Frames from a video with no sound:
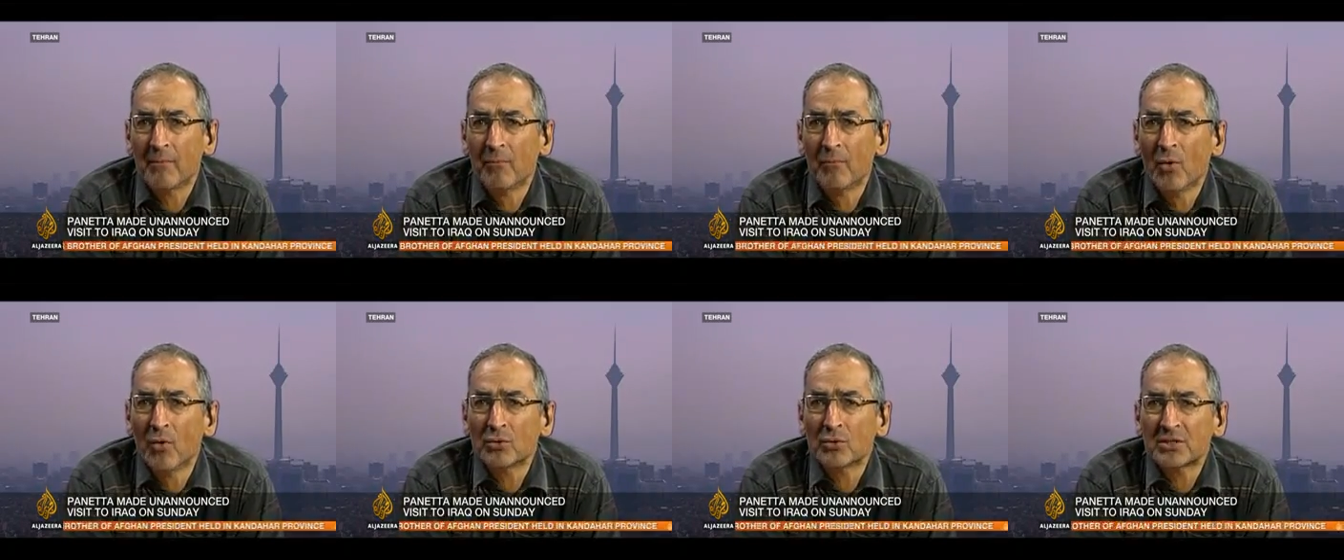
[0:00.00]

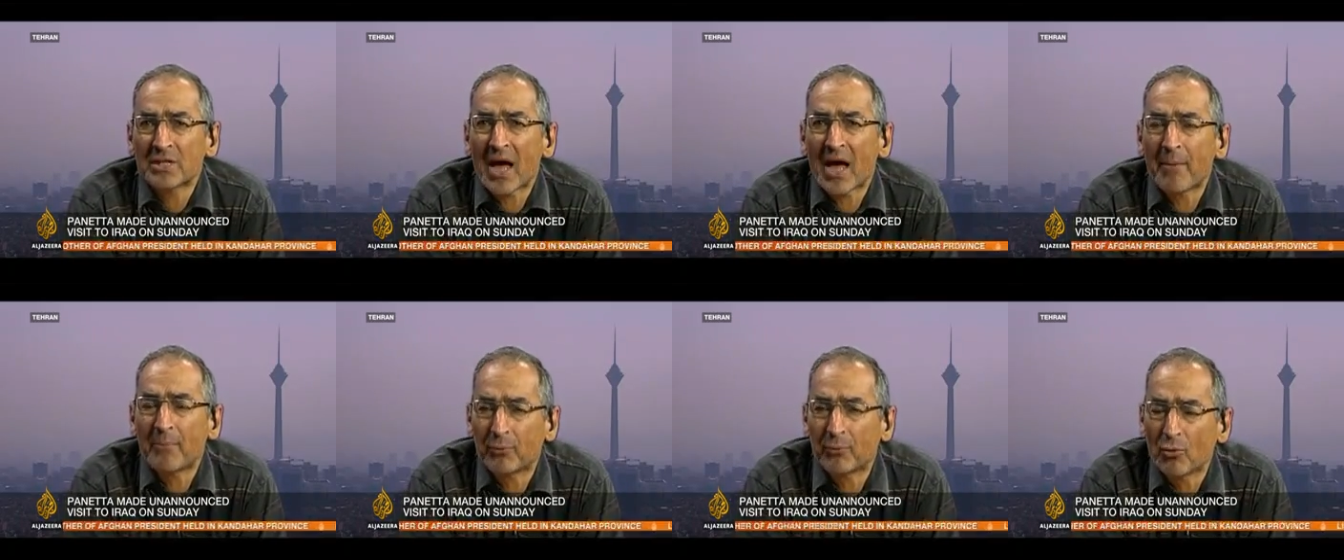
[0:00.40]

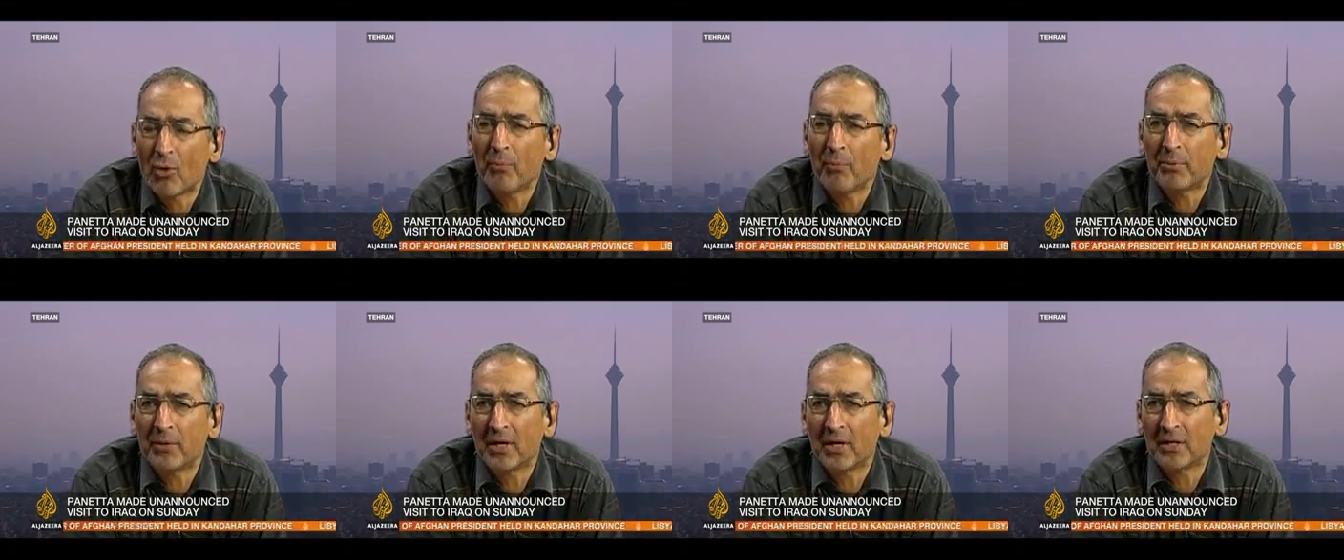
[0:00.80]
most
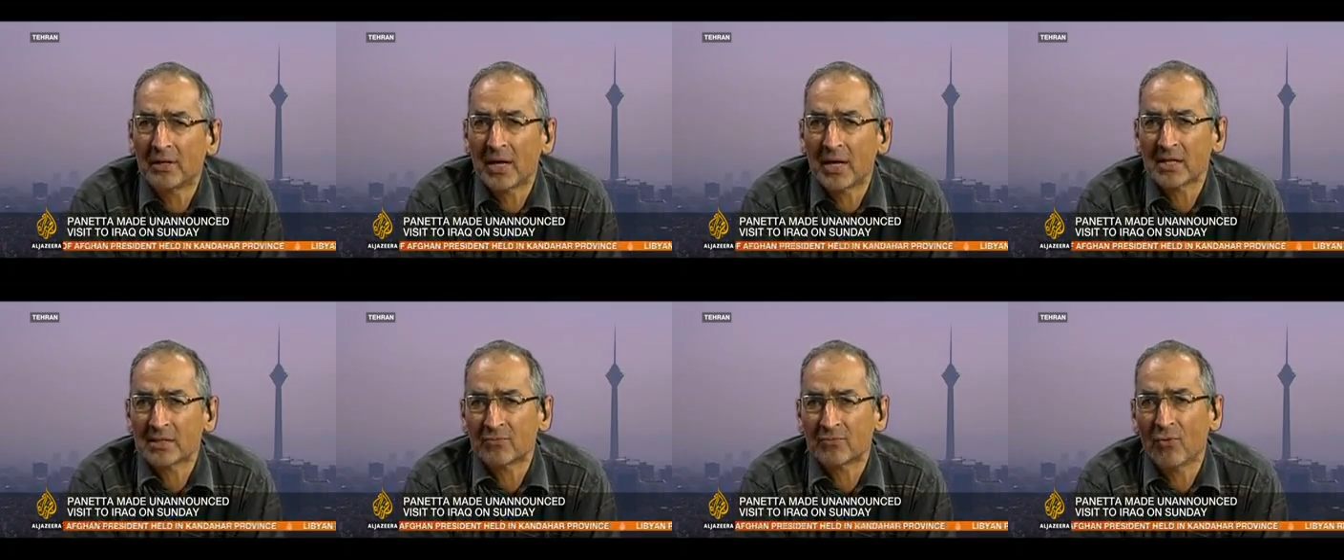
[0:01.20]

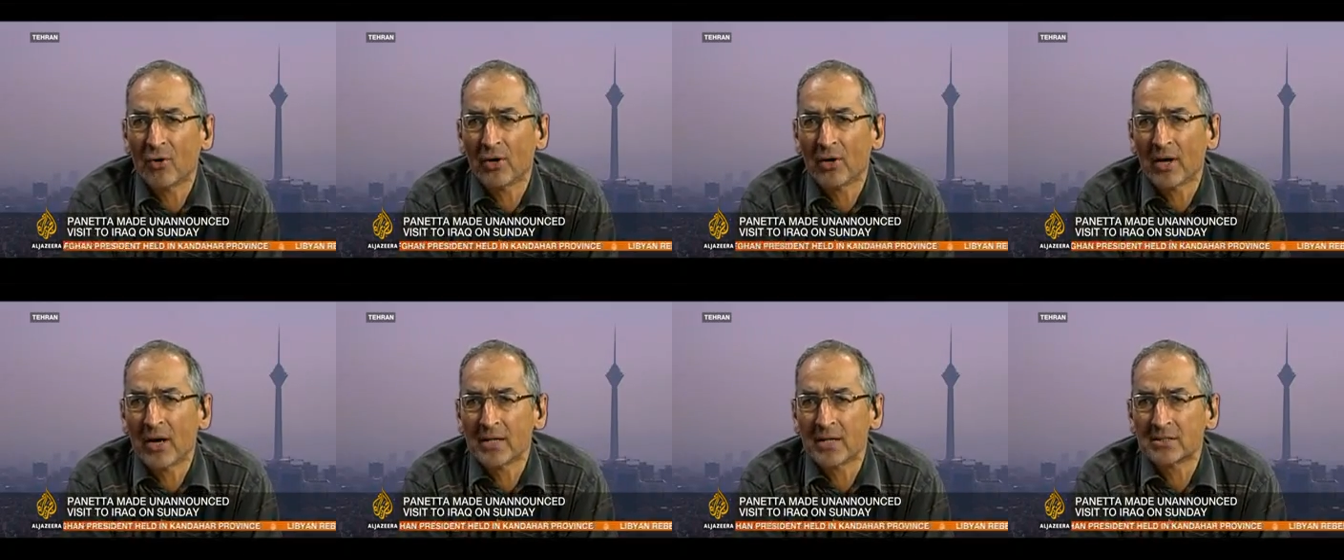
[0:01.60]
appropriate as
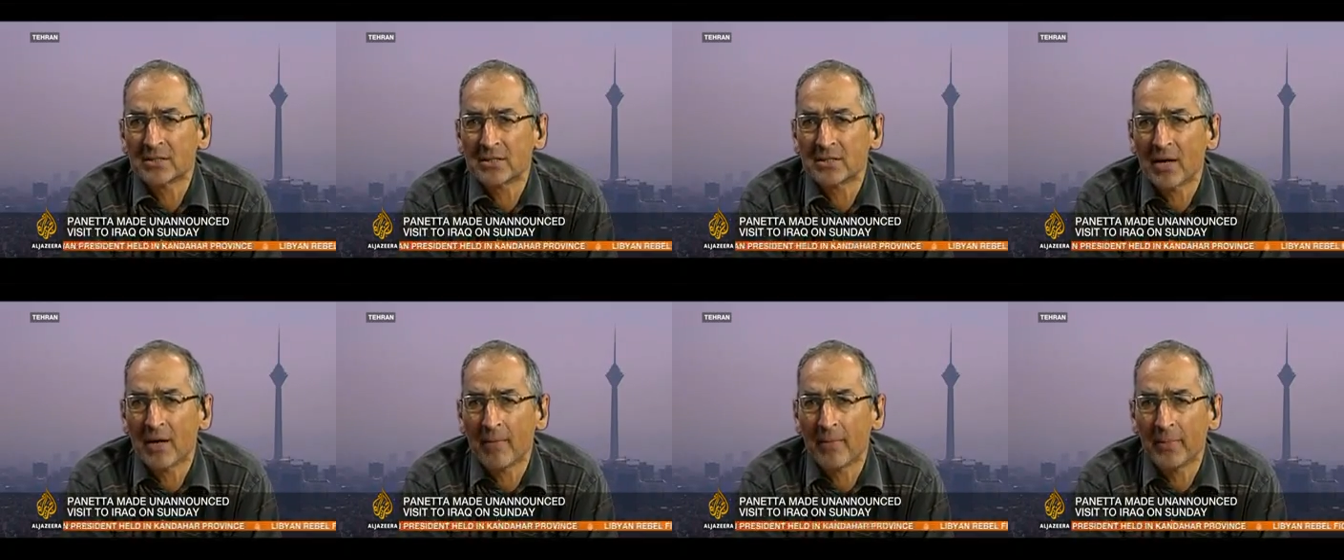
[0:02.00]
far
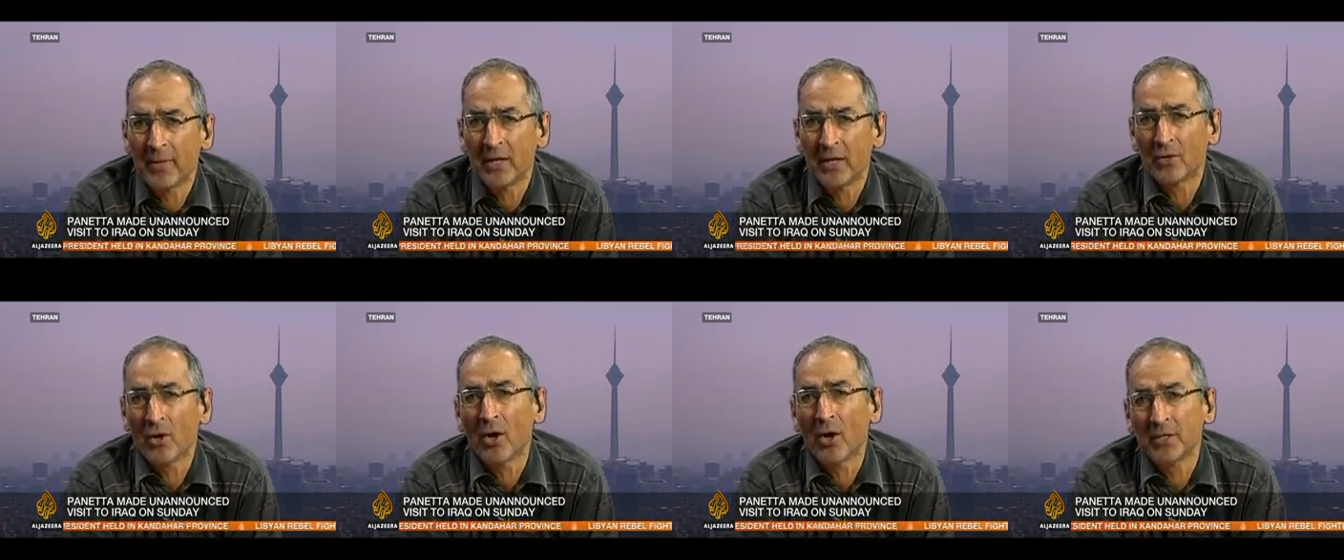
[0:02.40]
as
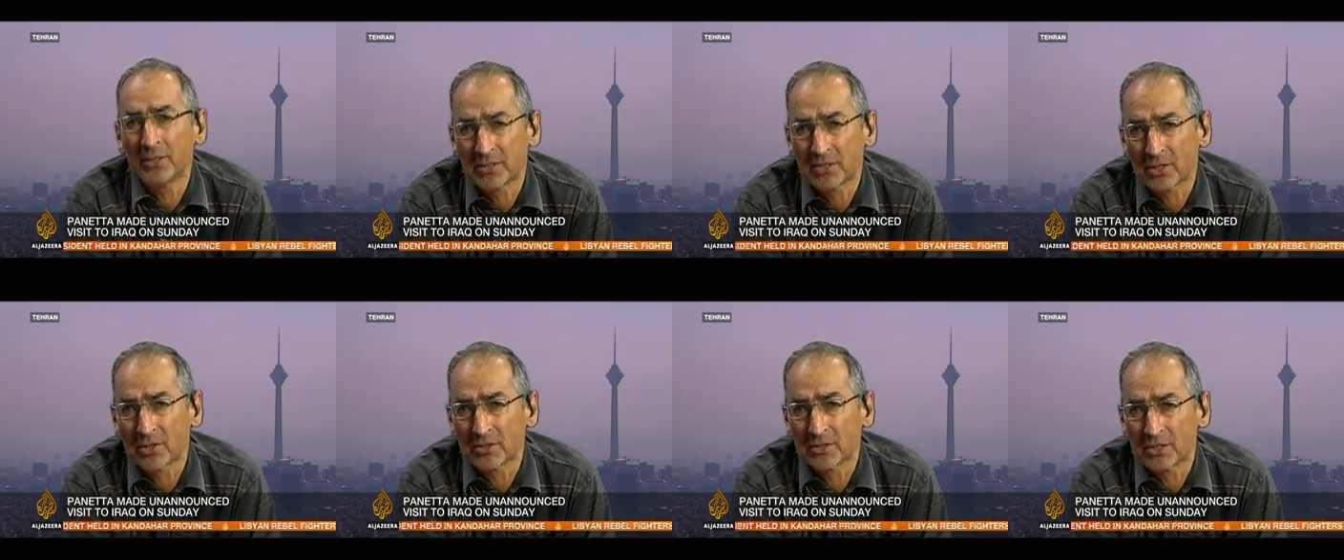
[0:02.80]
Iran
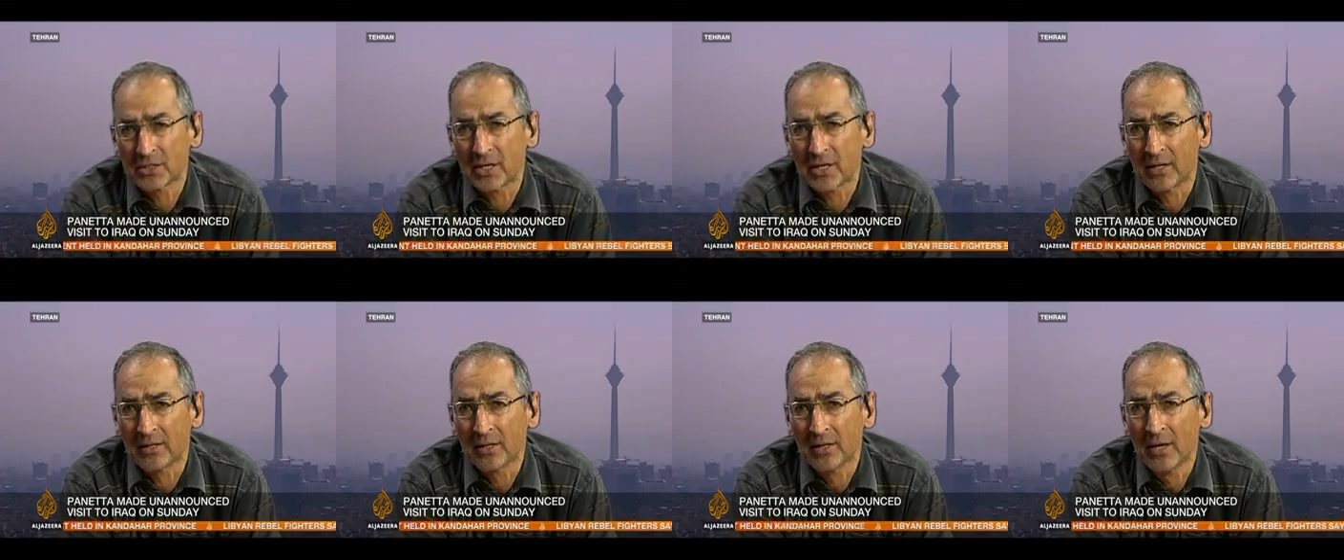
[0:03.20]
is
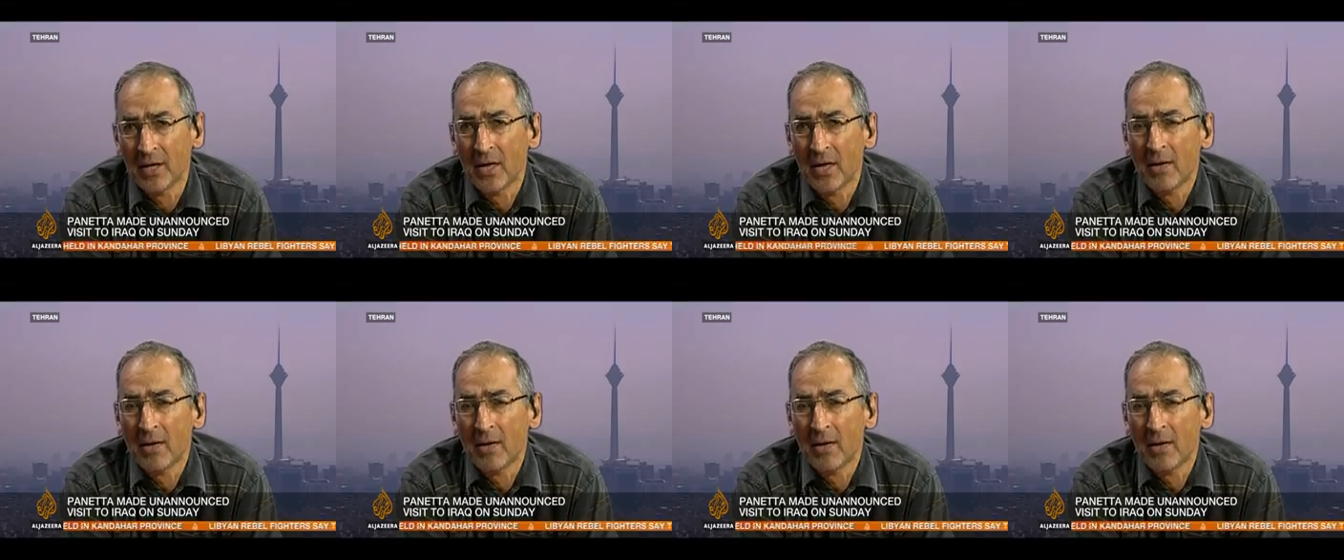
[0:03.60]
concerned.